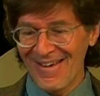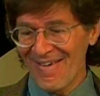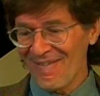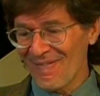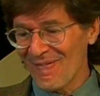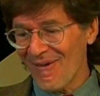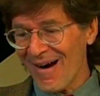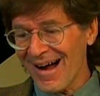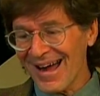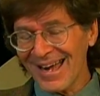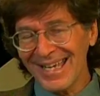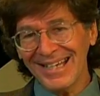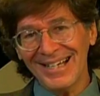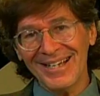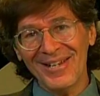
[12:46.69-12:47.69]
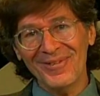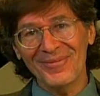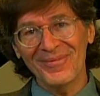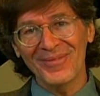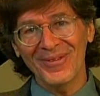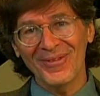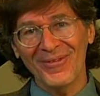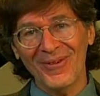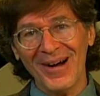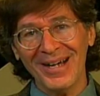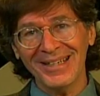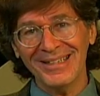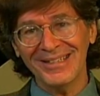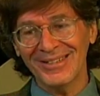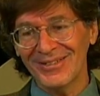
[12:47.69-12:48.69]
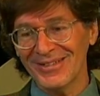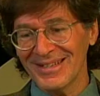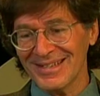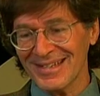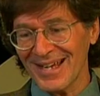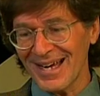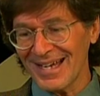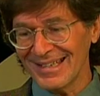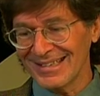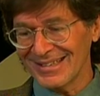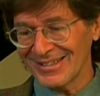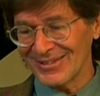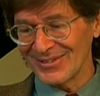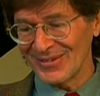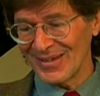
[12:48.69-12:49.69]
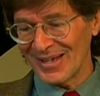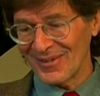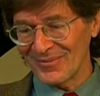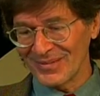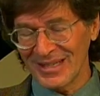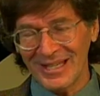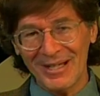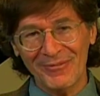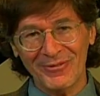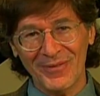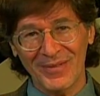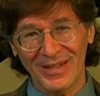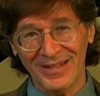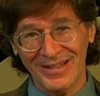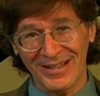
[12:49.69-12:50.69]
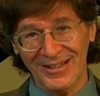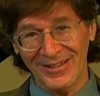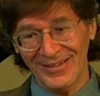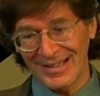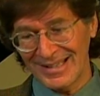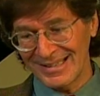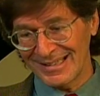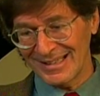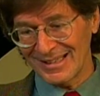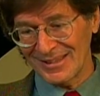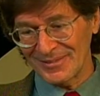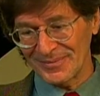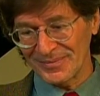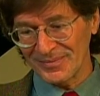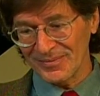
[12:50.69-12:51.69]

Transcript: why, um, why did you decide to um, get up from the chair and, um,